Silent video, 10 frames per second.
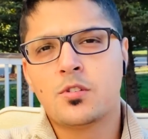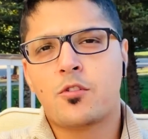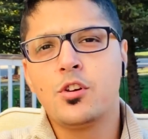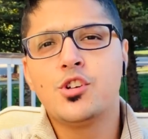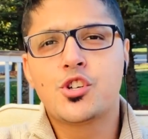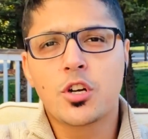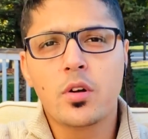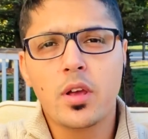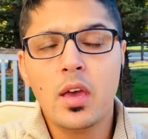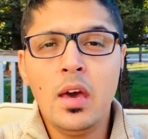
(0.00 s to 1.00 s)
for
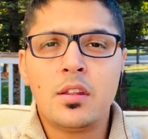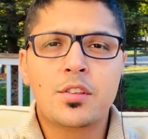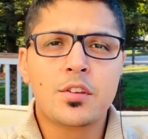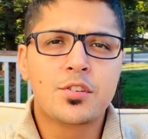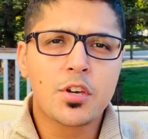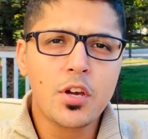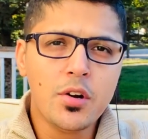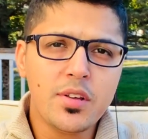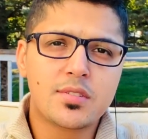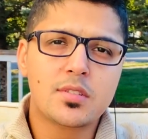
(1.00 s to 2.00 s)
ensuring that the
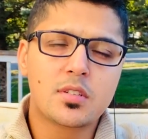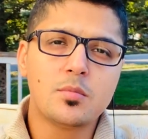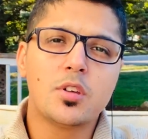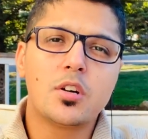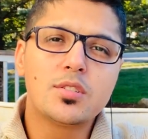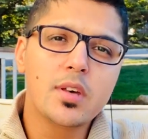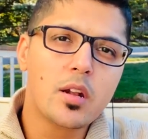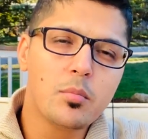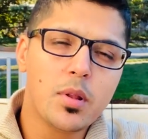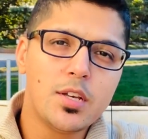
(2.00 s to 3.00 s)
security systems that are set
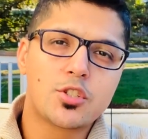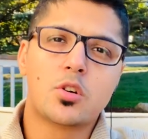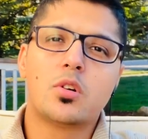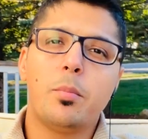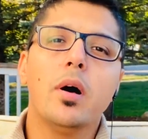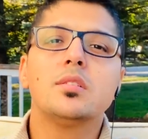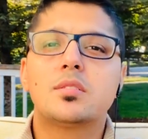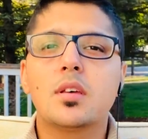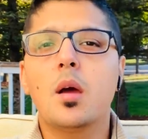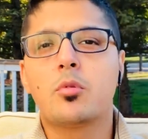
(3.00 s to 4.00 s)
in place to repel
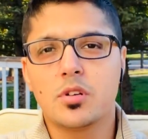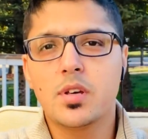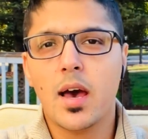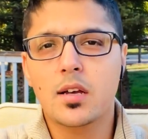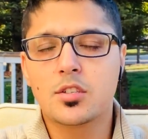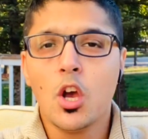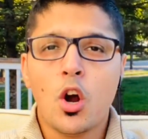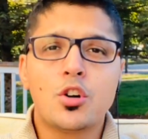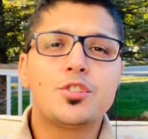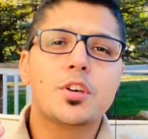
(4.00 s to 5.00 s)
cyber attacks
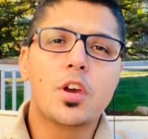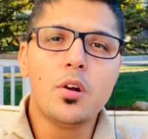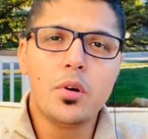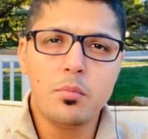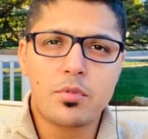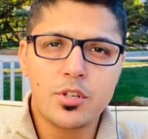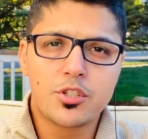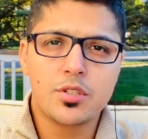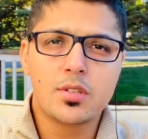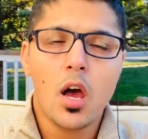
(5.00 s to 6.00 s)
or security
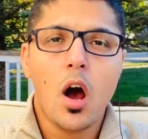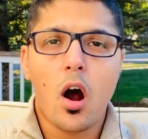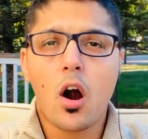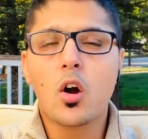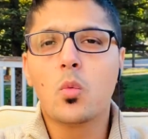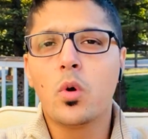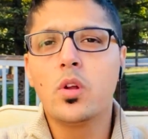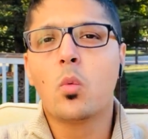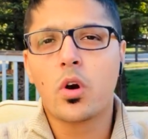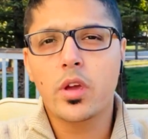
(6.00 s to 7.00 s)
breaches are
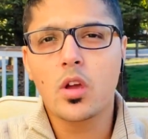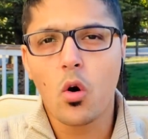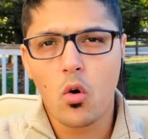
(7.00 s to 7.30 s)
in working